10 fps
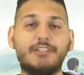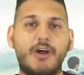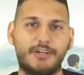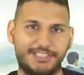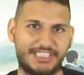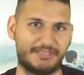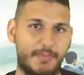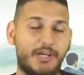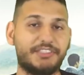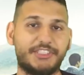the Loch Ness
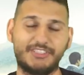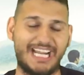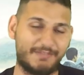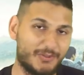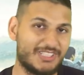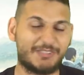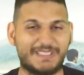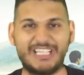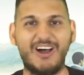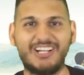Monster monster. Everyone's
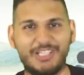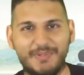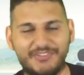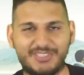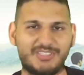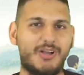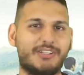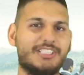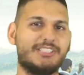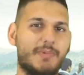been talking about this
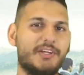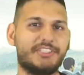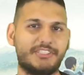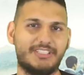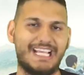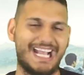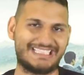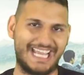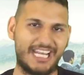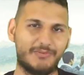Loch Ness monster.
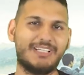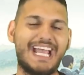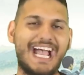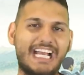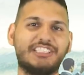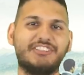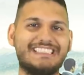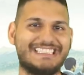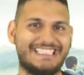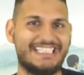Has anyone
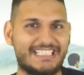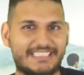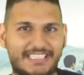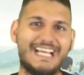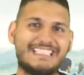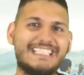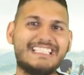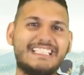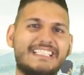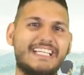actually seen it? Nessie
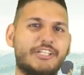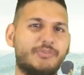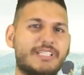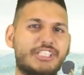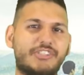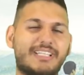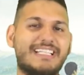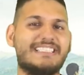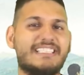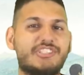is a lake creature
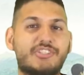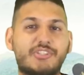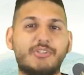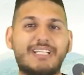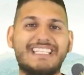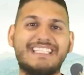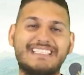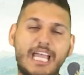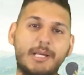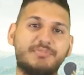that is said to lurk in the
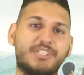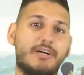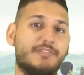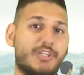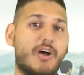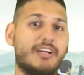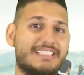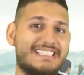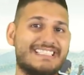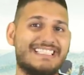depths of
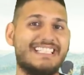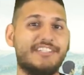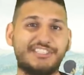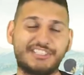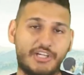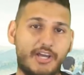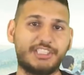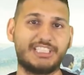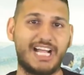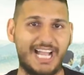Loch Ness in the
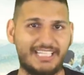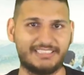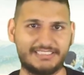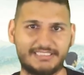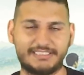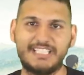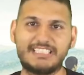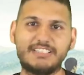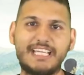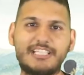Scottish Highlands.
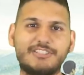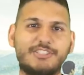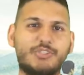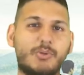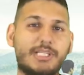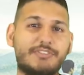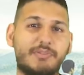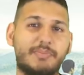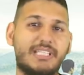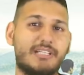This lake is notorious
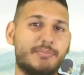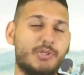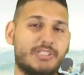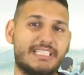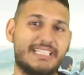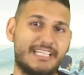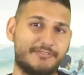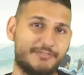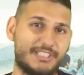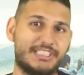for being murky
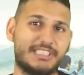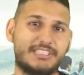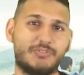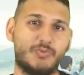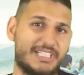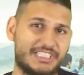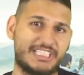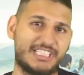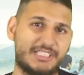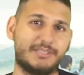and frigid, which
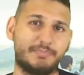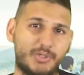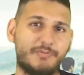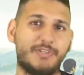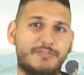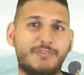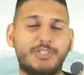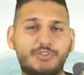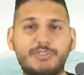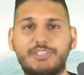is perfect
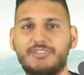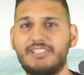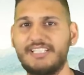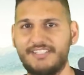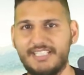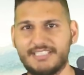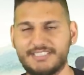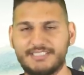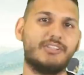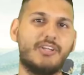for a creature like
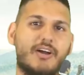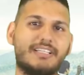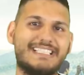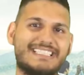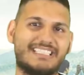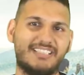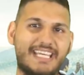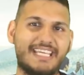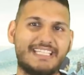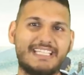this. The Loch Ness
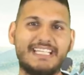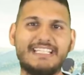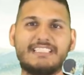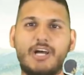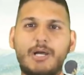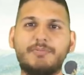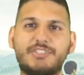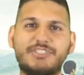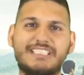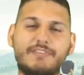Lake is up
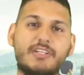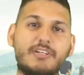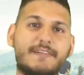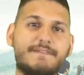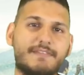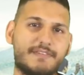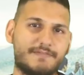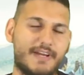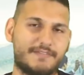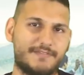to
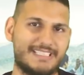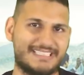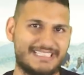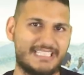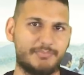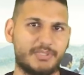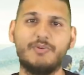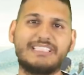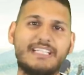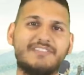755 feet deep,
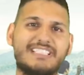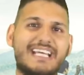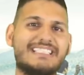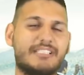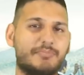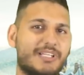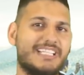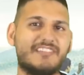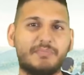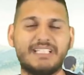which gives Nessie plenty of